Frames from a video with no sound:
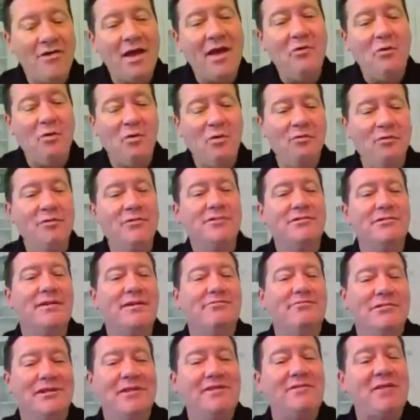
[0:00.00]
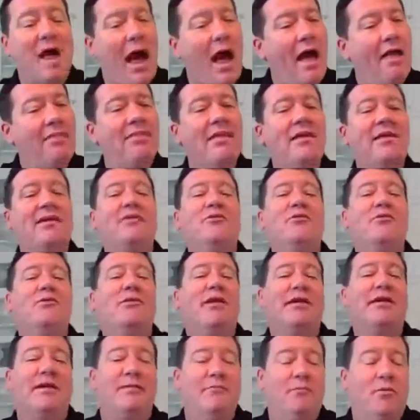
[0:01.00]
okay. Well, we'll do something else. I think you would
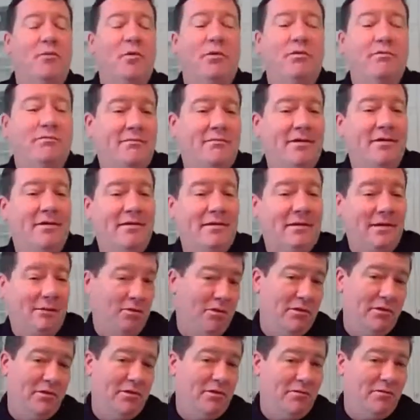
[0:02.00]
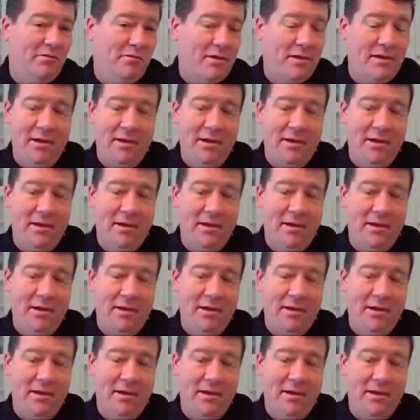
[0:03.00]
like it more. I really did.